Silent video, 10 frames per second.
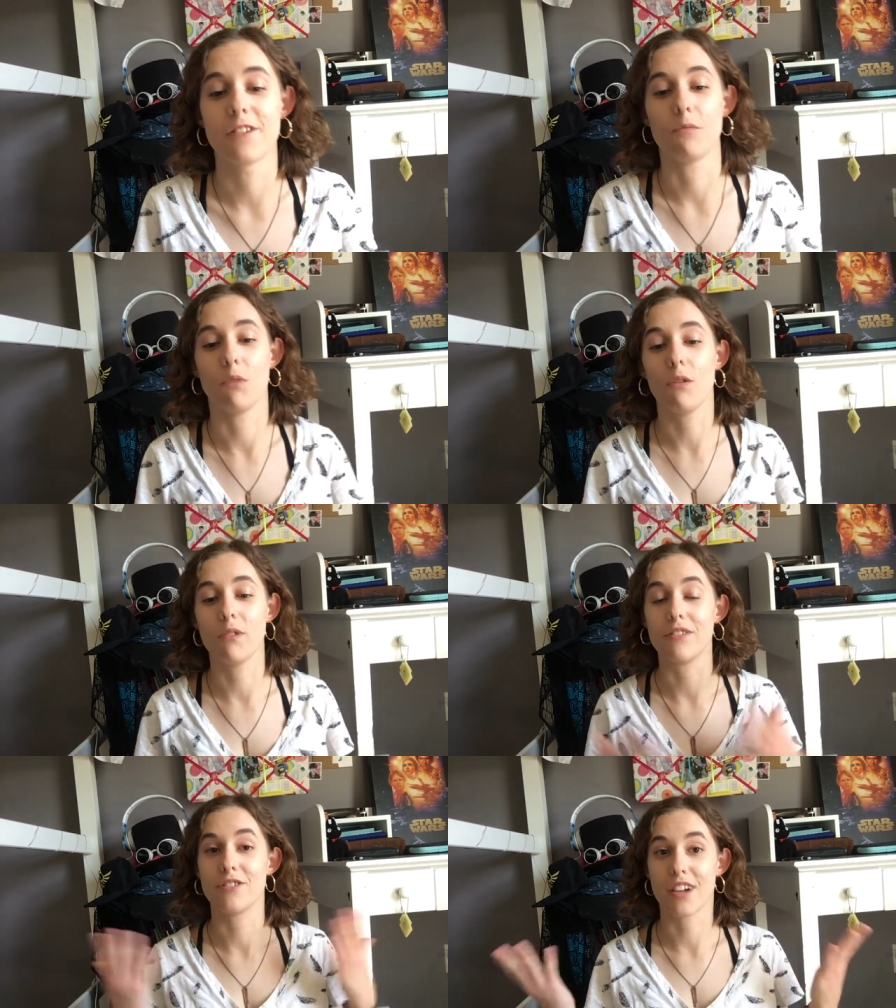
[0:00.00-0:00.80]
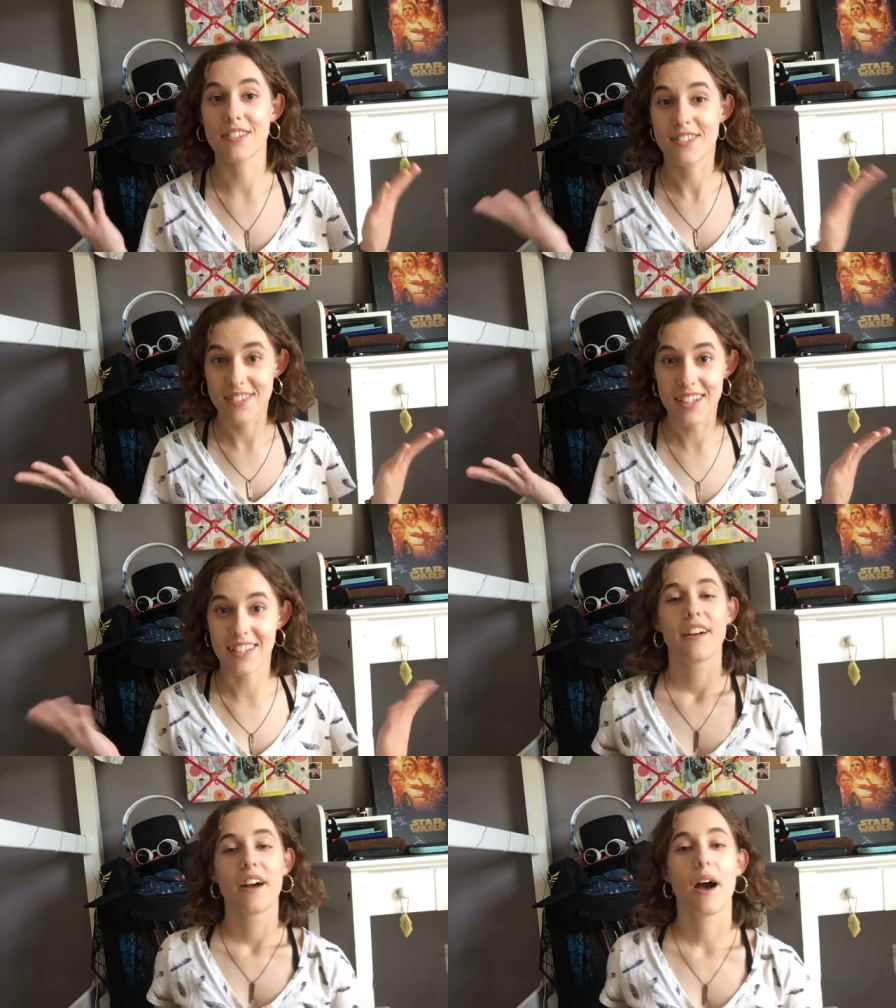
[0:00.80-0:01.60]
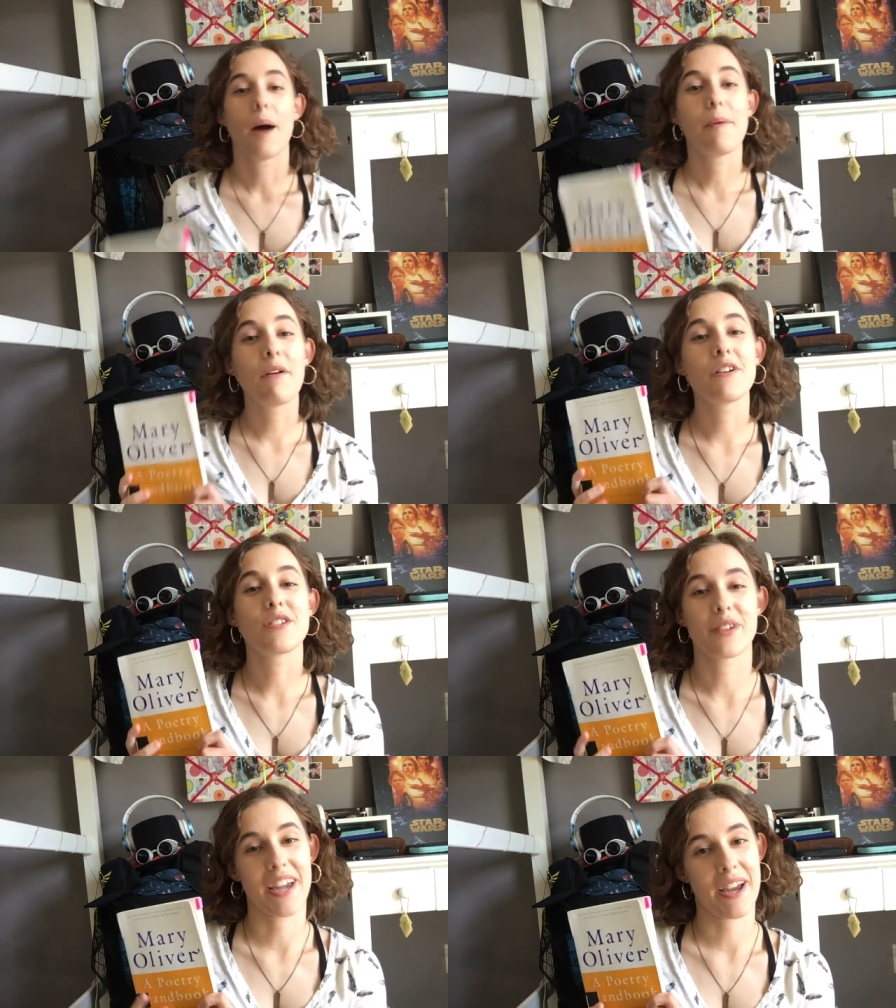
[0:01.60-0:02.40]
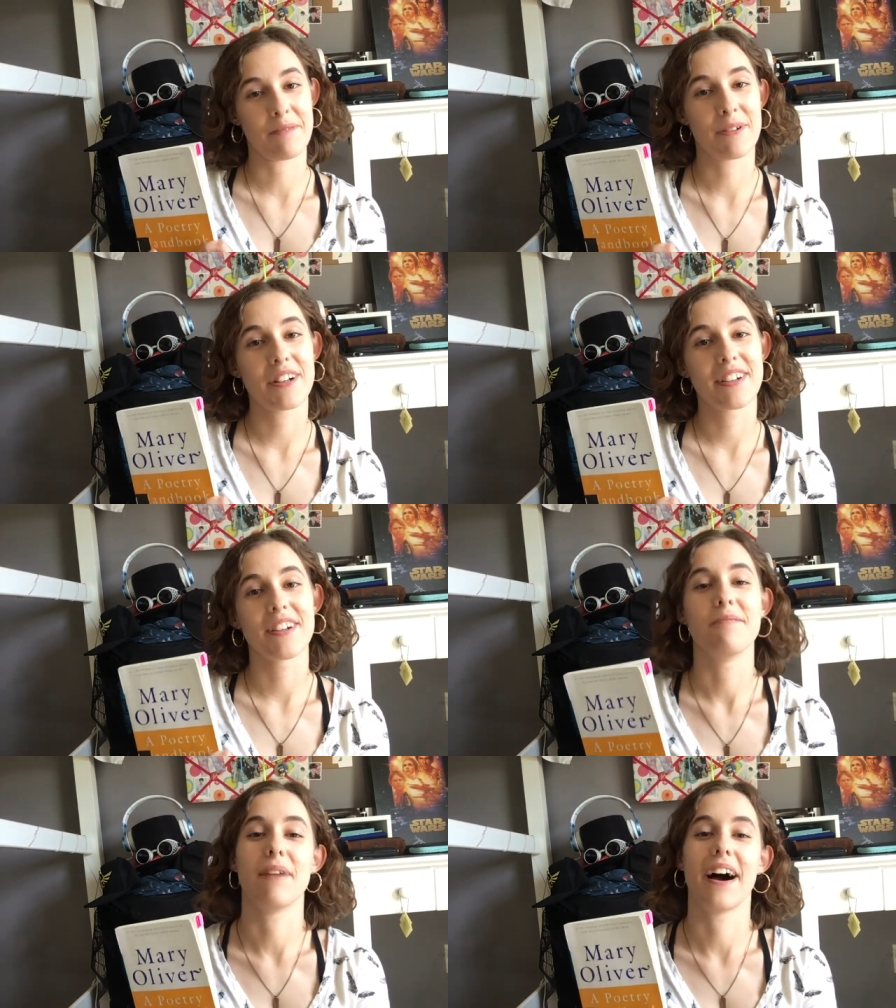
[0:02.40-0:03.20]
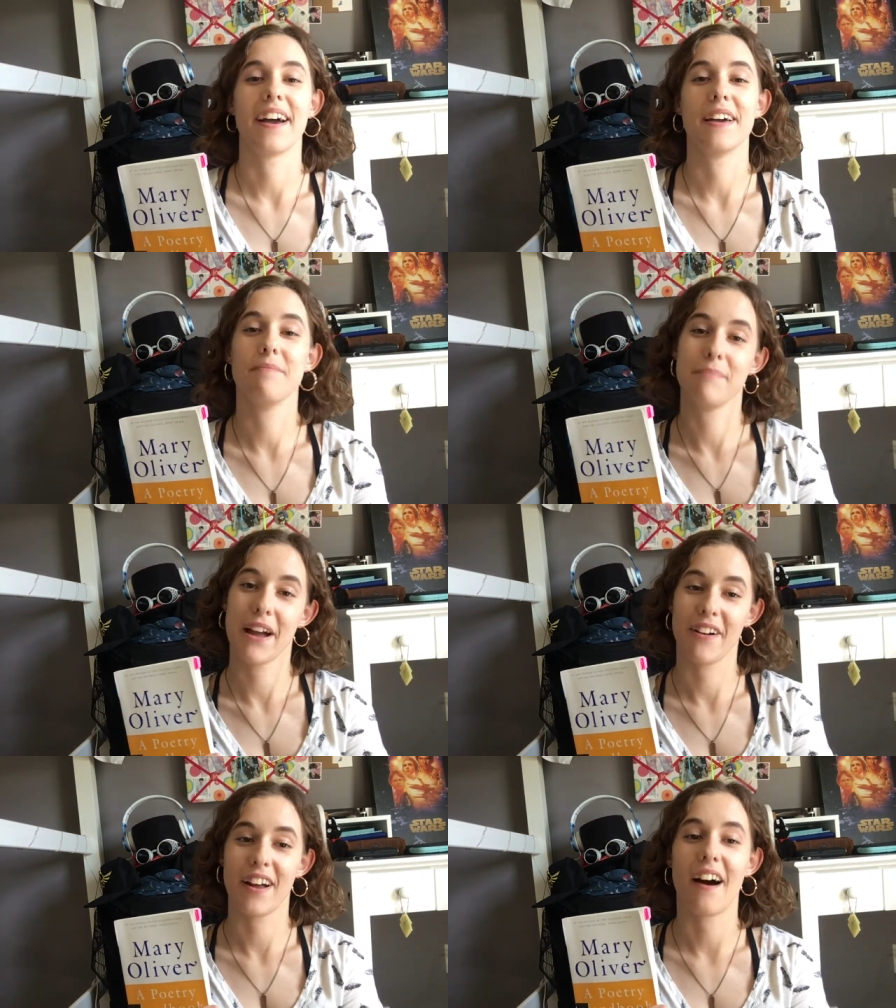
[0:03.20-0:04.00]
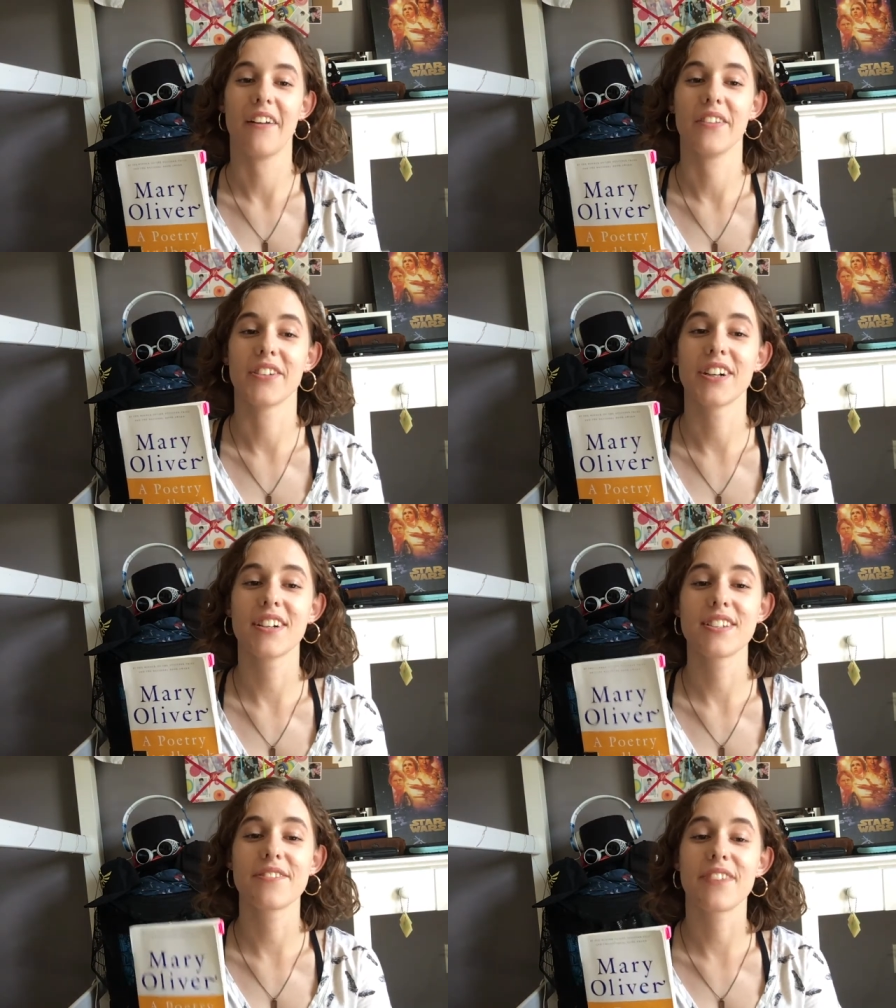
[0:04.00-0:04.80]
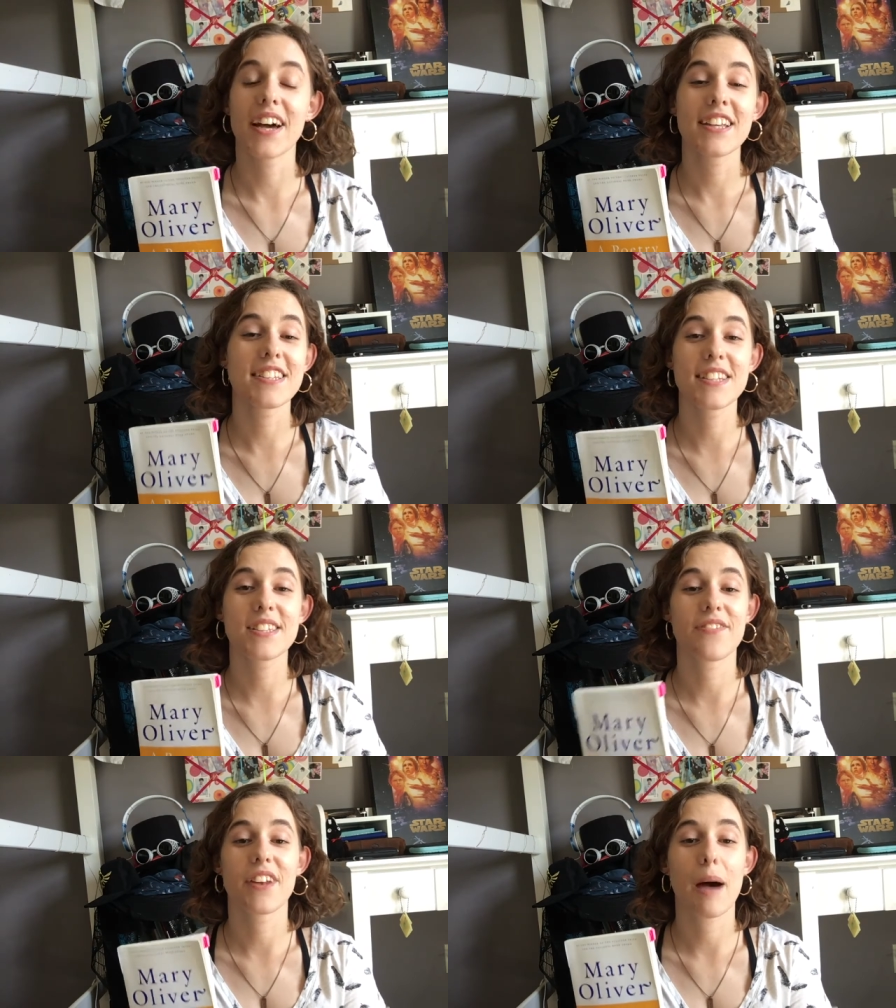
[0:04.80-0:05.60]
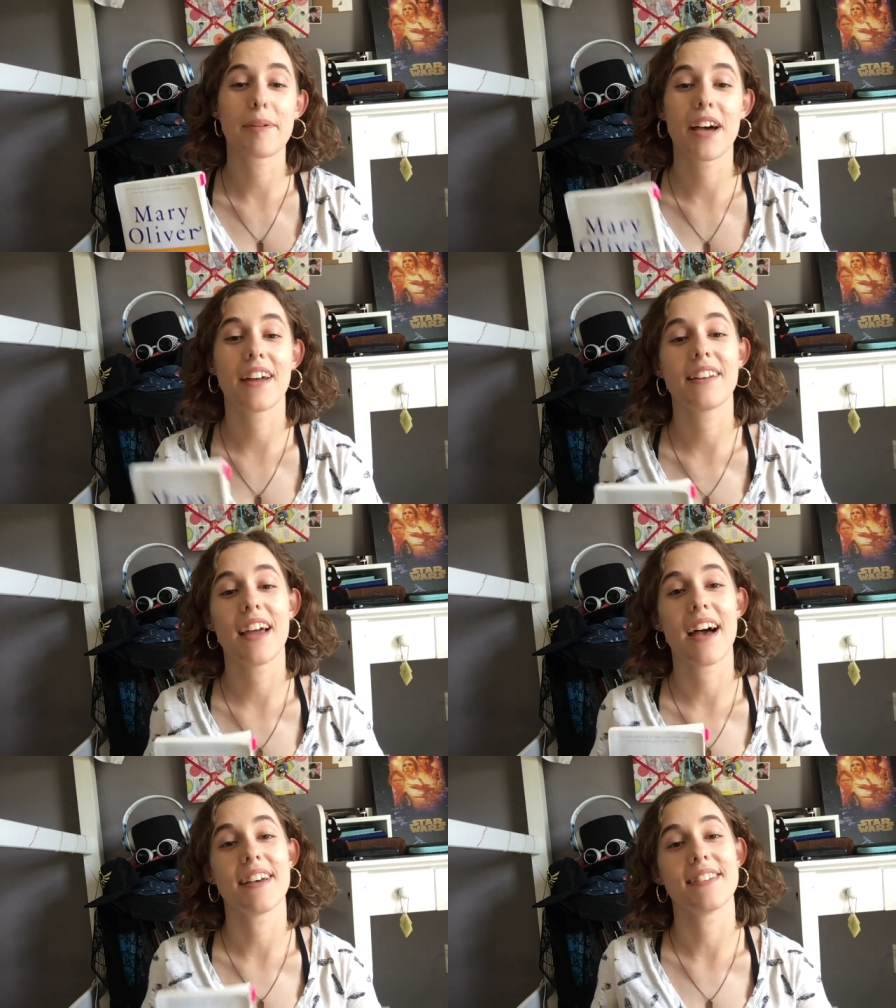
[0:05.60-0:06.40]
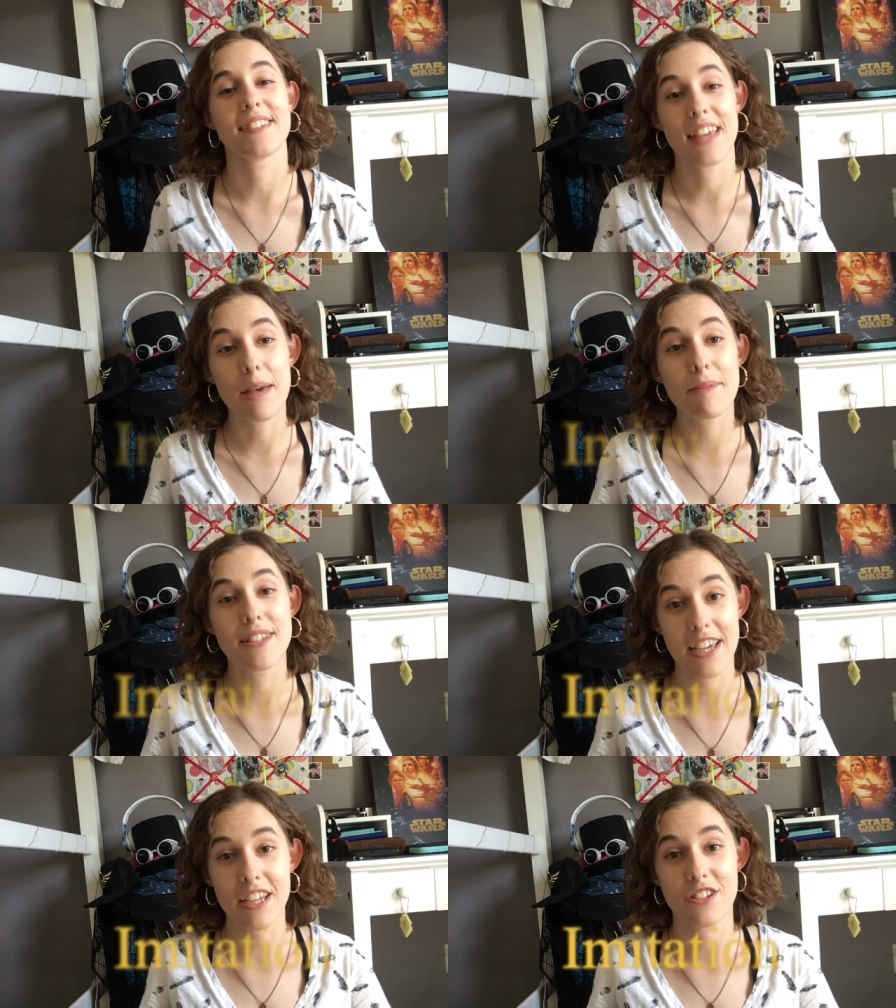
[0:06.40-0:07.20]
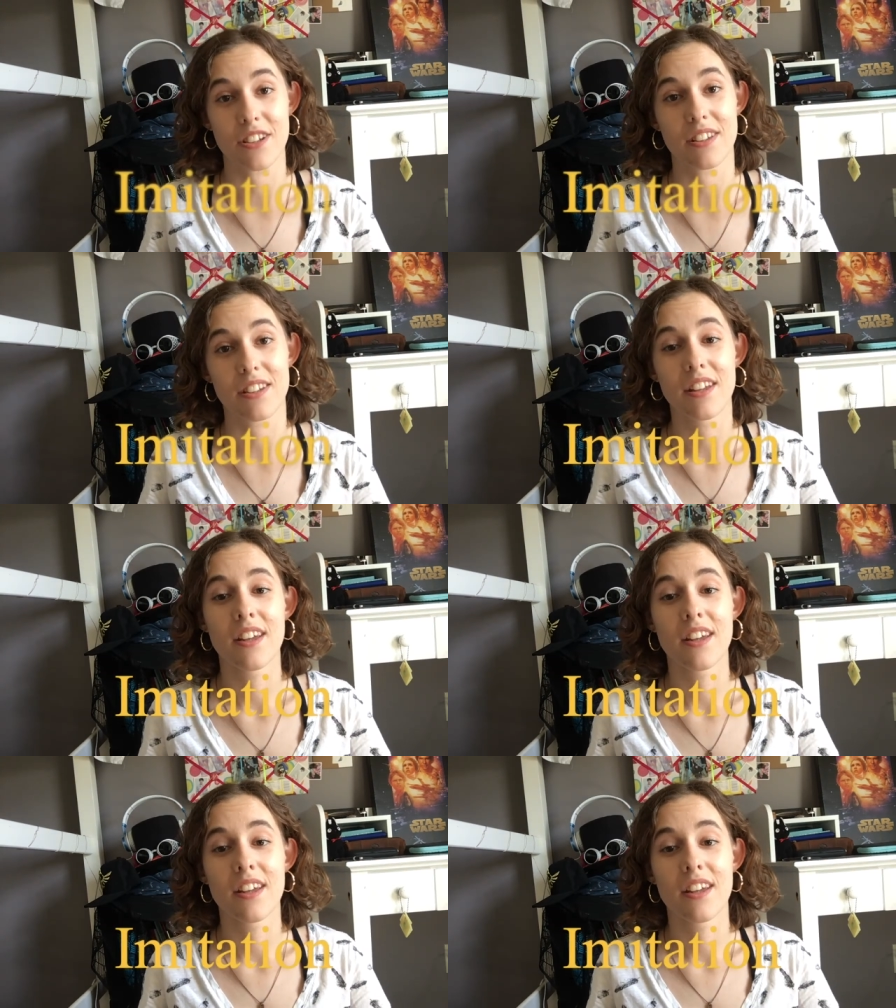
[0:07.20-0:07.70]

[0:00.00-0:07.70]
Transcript: from what we've just seen. A poetry handbook by Mary Oliver defines this phenomenon as imitation